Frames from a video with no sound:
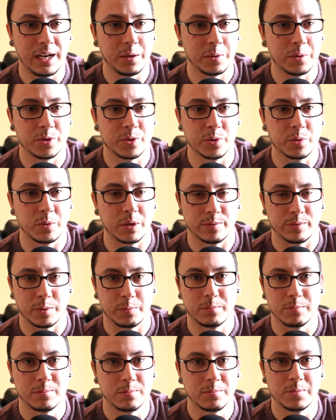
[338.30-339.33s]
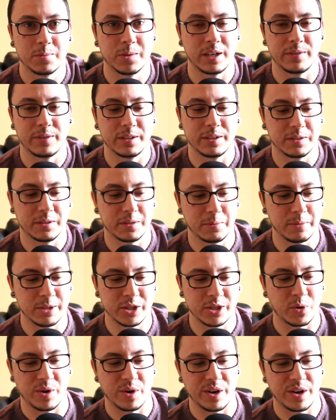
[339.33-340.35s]
I'll do one of them. Whatever the
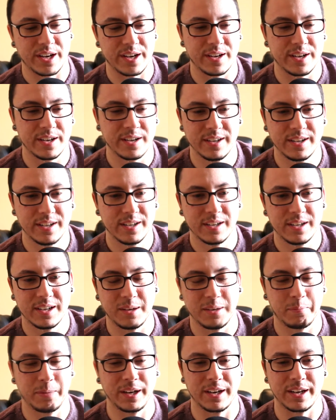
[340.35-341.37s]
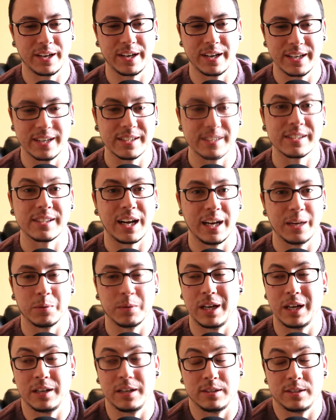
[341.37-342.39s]
majority opinion is, I
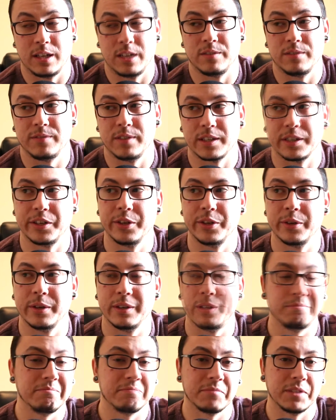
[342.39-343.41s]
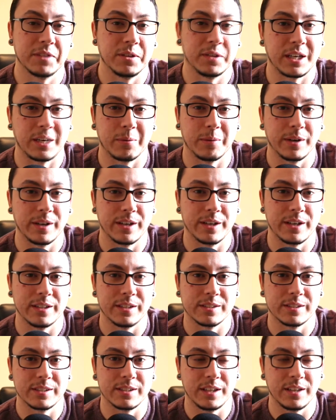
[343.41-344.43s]
will. I'll, I'll fucking do it. I don't care what it
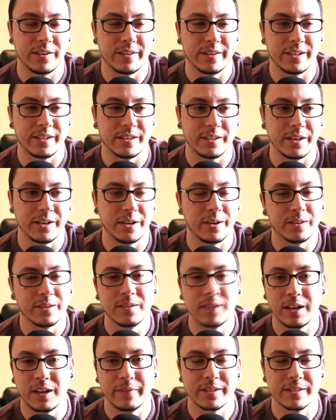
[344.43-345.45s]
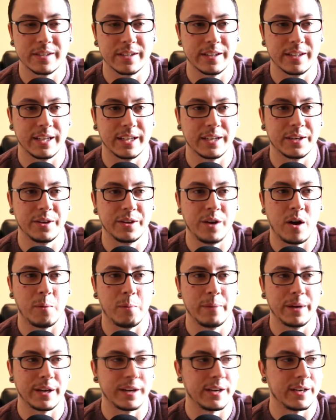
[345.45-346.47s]
is, other than you know, obviously, like
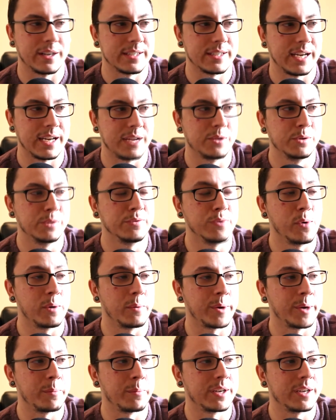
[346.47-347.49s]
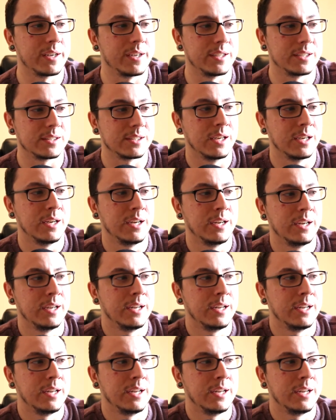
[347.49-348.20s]
y'all picking a tattoo for me because